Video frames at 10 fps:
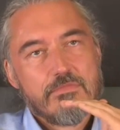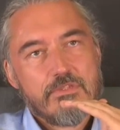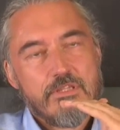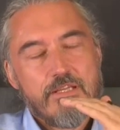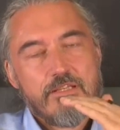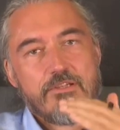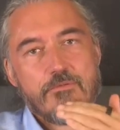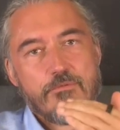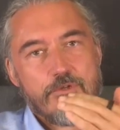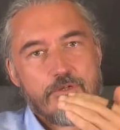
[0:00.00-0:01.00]

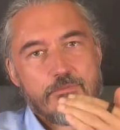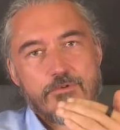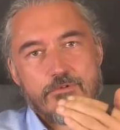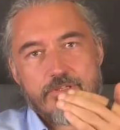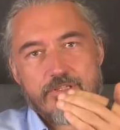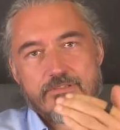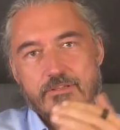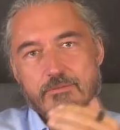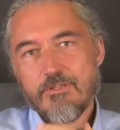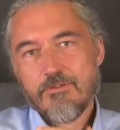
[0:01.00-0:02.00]
teaching work progressed,
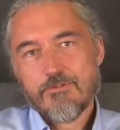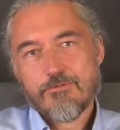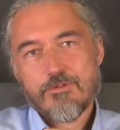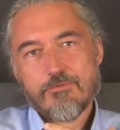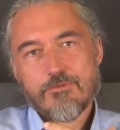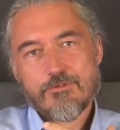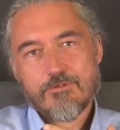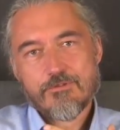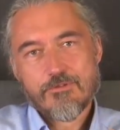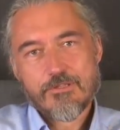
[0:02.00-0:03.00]
I mean, you're doing what you're
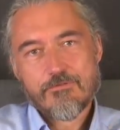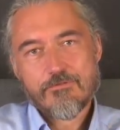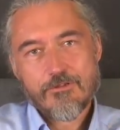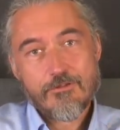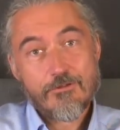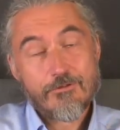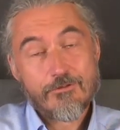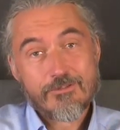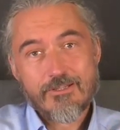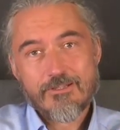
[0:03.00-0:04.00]
doing for a
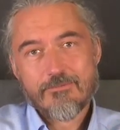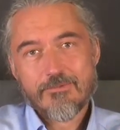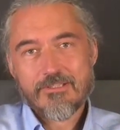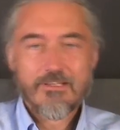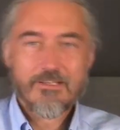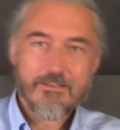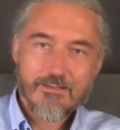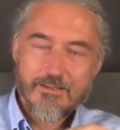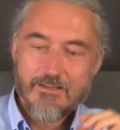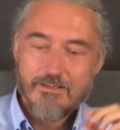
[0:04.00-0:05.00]
long time, and
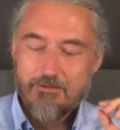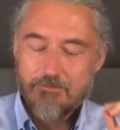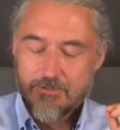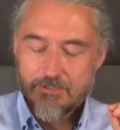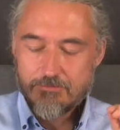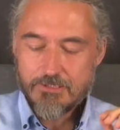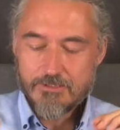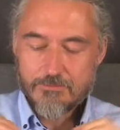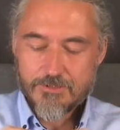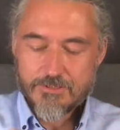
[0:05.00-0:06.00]
what I really
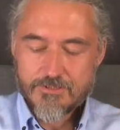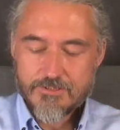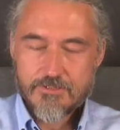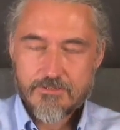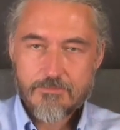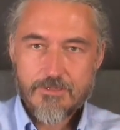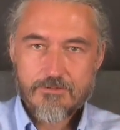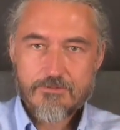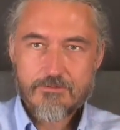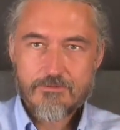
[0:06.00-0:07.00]
appreciate
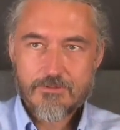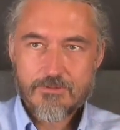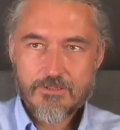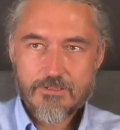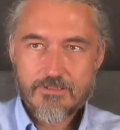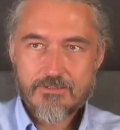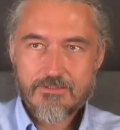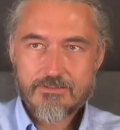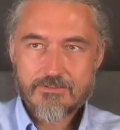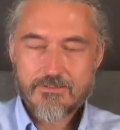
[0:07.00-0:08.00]
about your work
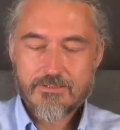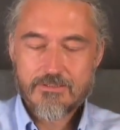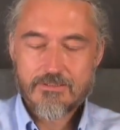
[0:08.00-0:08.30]
is that